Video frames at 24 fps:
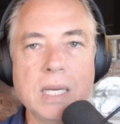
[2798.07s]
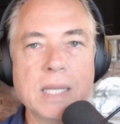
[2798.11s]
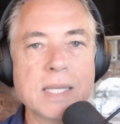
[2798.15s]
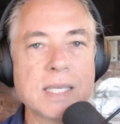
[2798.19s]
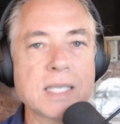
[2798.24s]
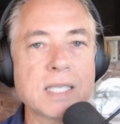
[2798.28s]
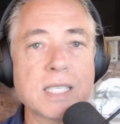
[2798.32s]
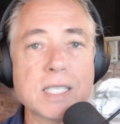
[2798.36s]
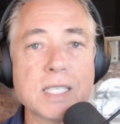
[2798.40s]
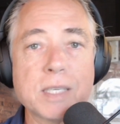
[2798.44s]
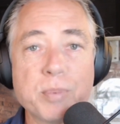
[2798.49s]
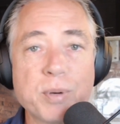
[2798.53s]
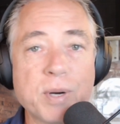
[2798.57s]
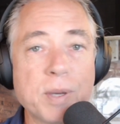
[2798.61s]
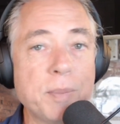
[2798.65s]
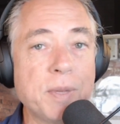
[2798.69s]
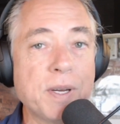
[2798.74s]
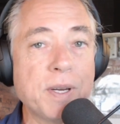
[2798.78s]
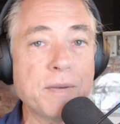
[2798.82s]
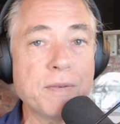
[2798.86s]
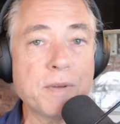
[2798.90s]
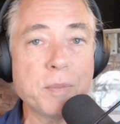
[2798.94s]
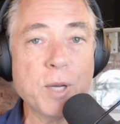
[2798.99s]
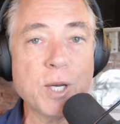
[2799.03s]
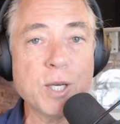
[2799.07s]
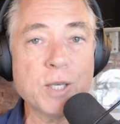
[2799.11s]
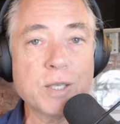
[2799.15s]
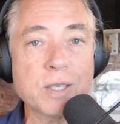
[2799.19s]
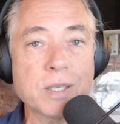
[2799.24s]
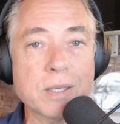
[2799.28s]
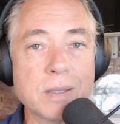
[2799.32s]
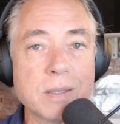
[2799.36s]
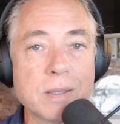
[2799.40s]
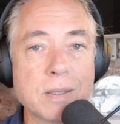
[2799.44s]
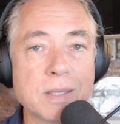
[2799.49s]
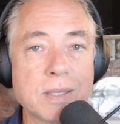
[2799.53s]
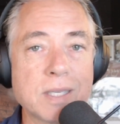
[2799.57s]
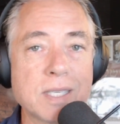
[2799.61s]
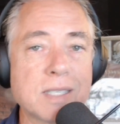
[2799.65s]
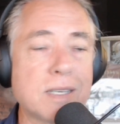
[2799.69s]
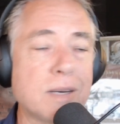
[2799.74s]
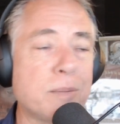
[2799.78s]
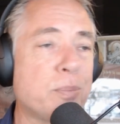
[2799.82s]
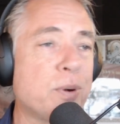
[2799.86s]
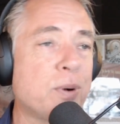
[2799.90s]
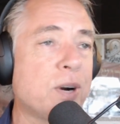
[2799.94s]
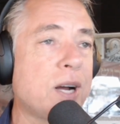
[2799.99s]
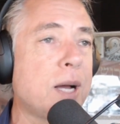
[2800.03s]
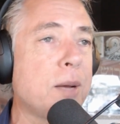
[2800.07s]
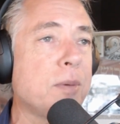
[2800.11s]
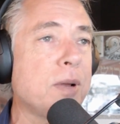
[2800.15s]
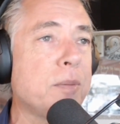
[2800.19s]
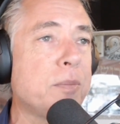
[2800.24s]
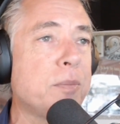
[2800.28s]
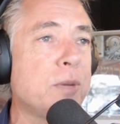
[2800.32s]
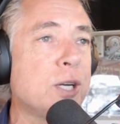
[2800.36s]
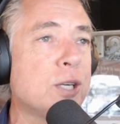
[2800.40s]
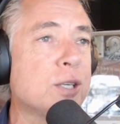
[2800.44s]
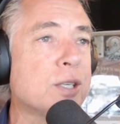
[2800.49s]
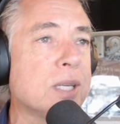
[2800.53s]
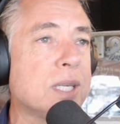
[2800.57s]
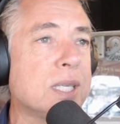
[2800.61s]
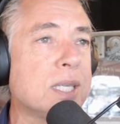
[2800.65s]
This is a primitive emotion. This is a primal emotion.